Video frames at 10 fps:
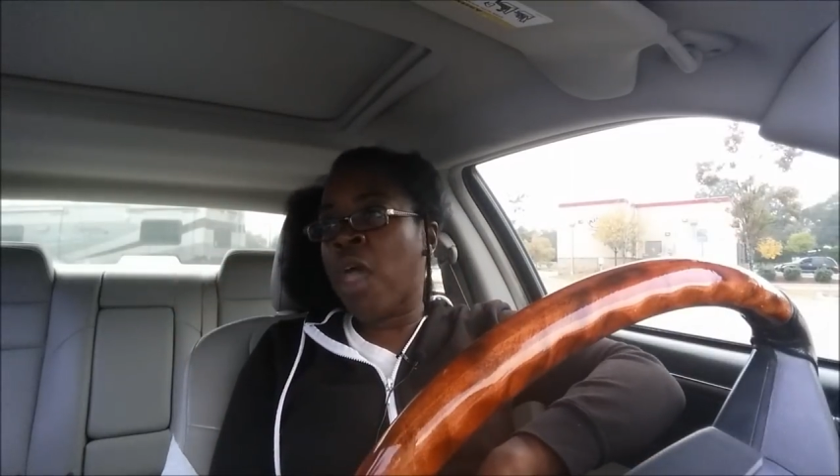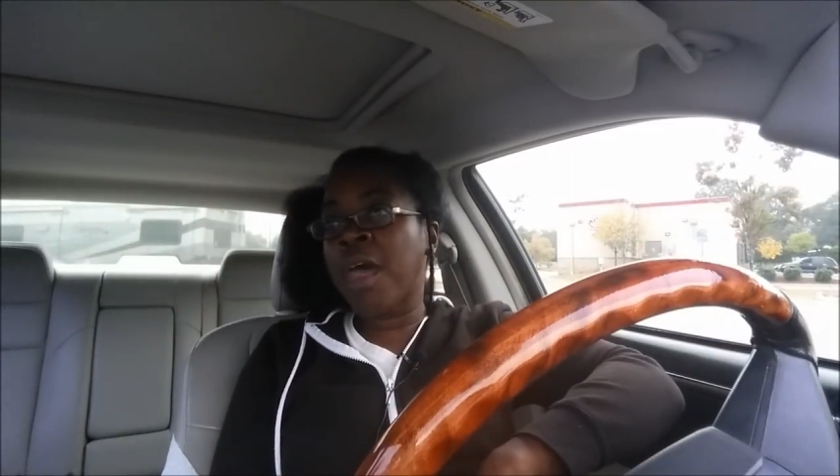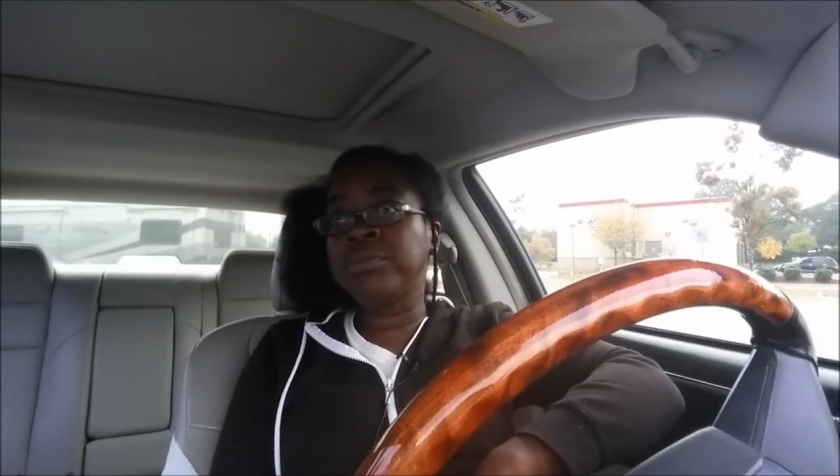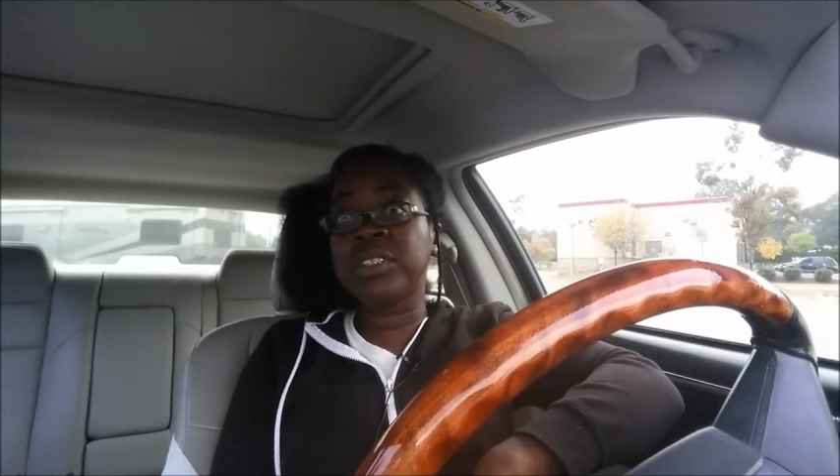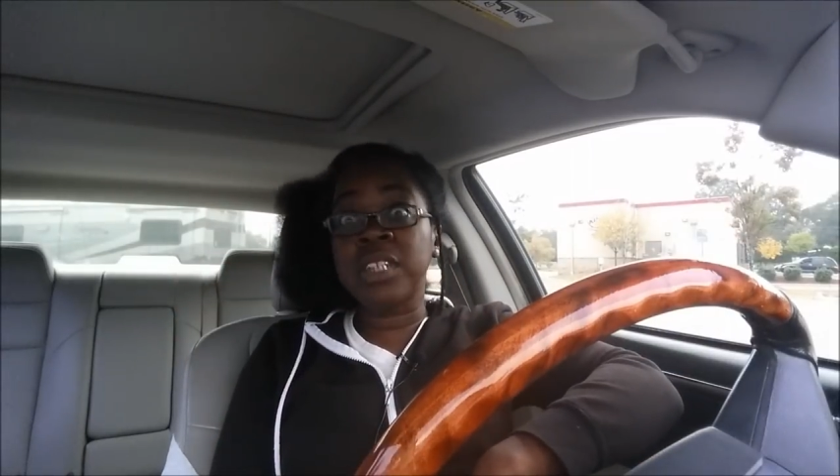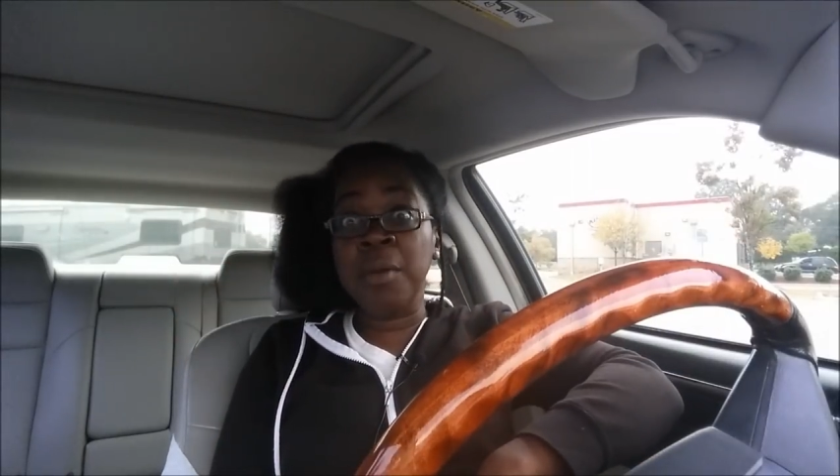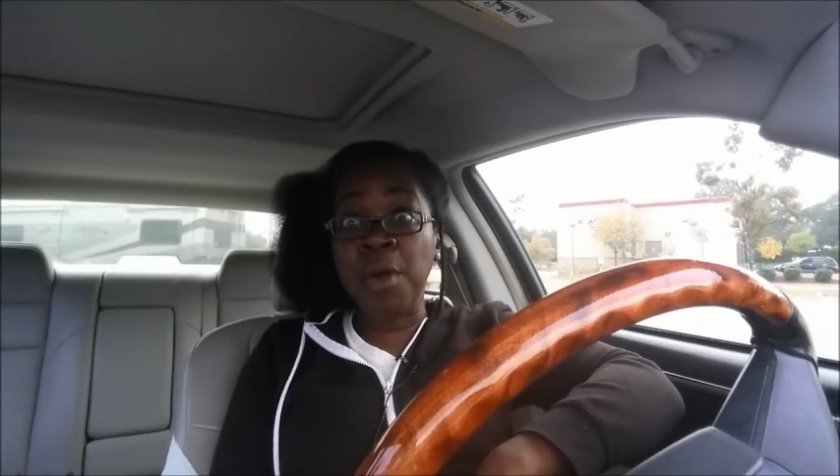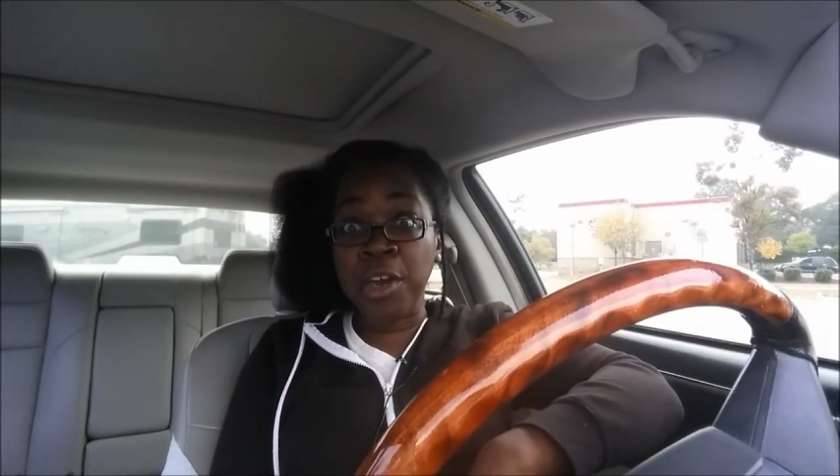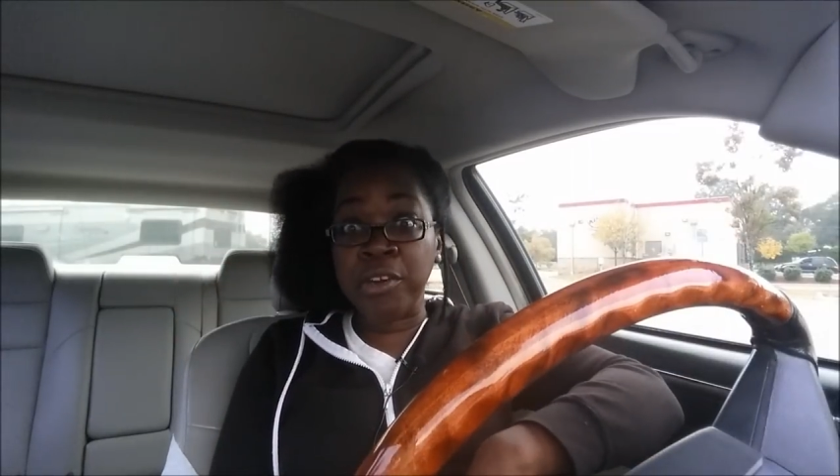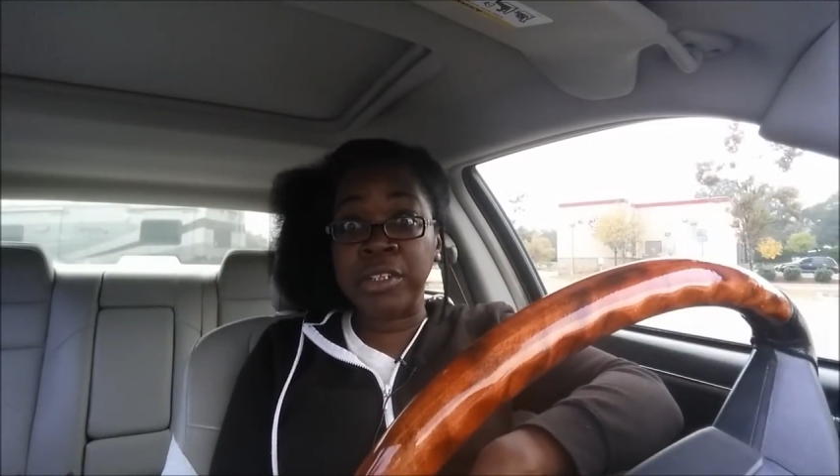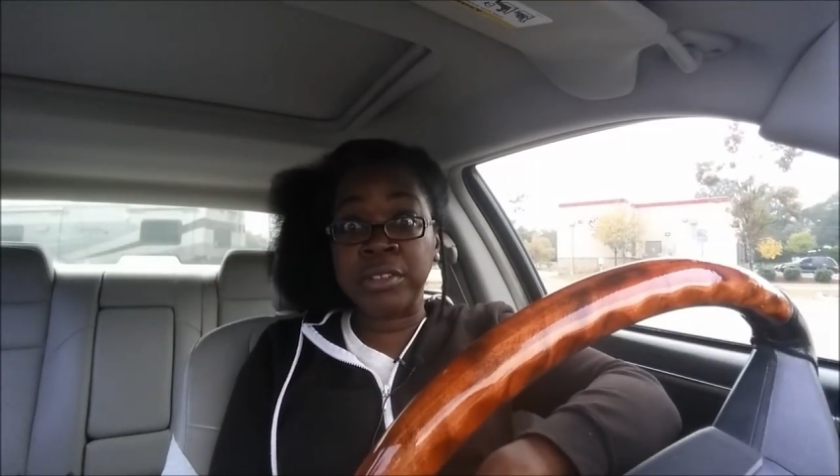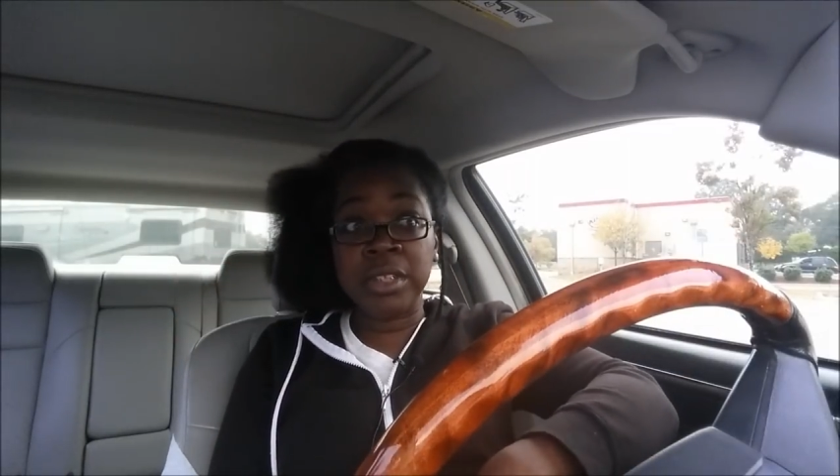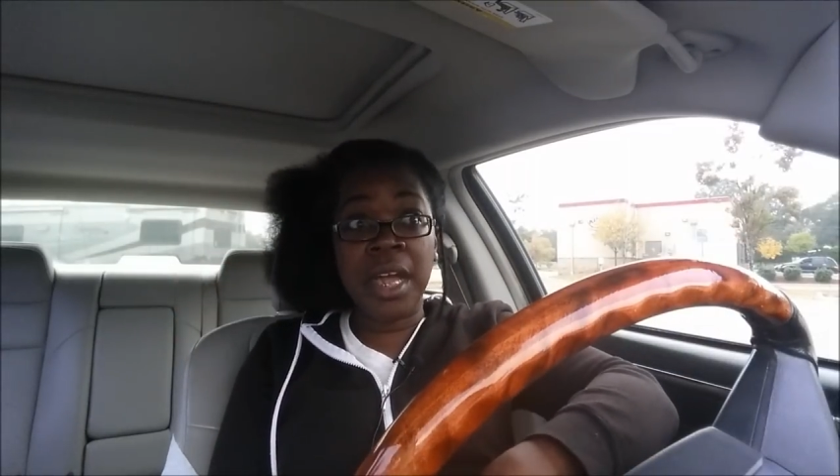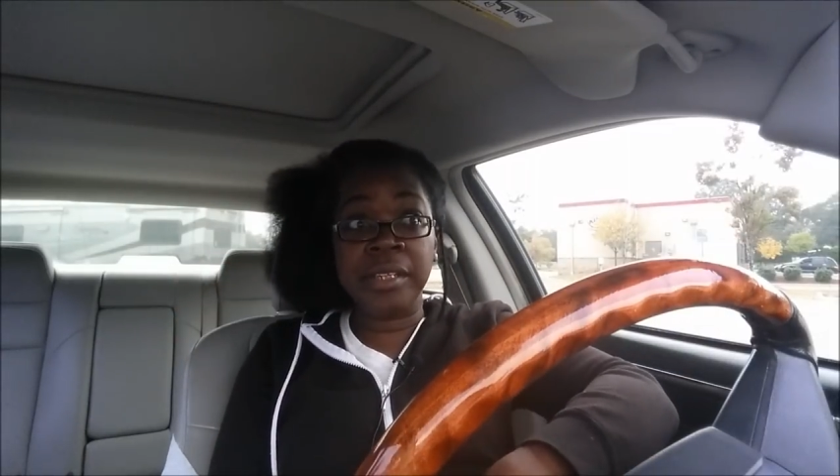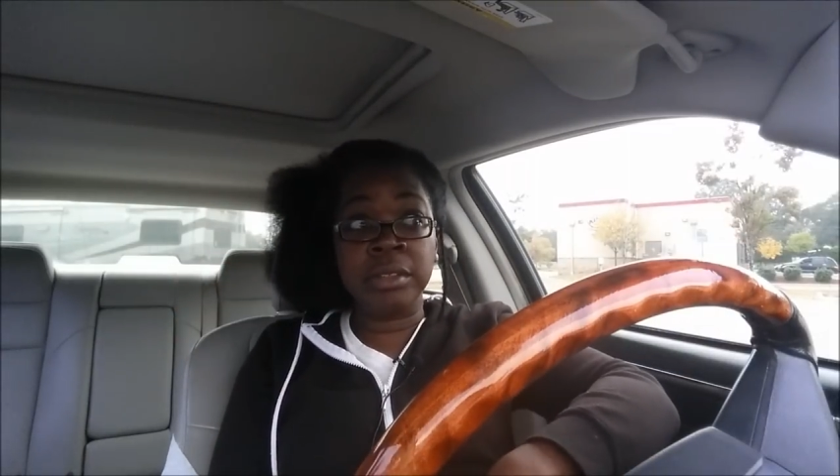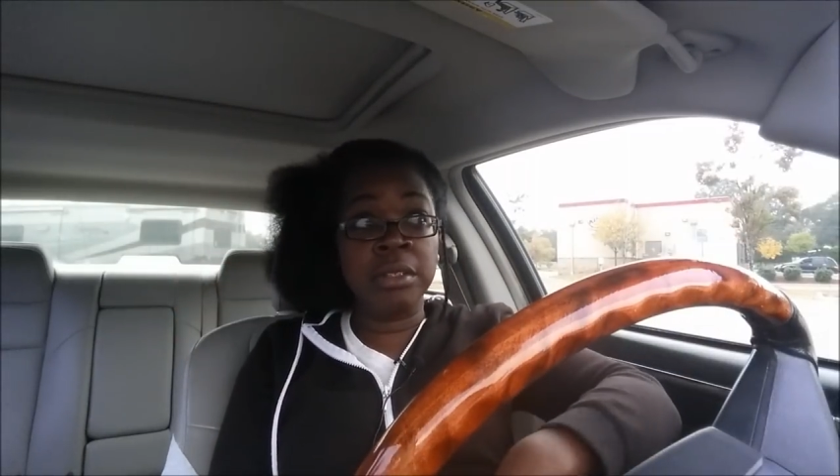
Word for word: I'm I'm hurting, like